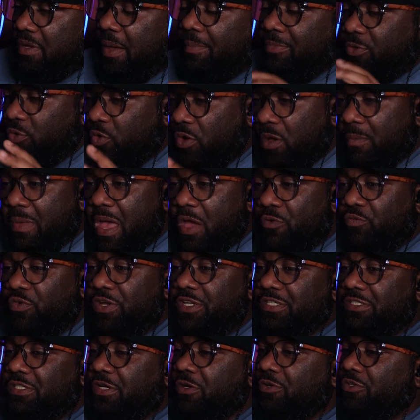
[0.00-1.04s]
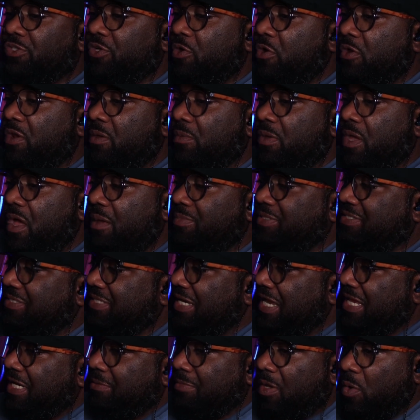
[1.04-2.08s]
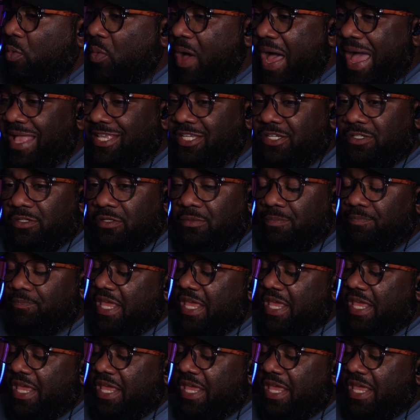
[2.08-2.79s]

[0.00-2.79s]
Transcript: I'm doing my research on them. I'm seeing them, I'm watching them.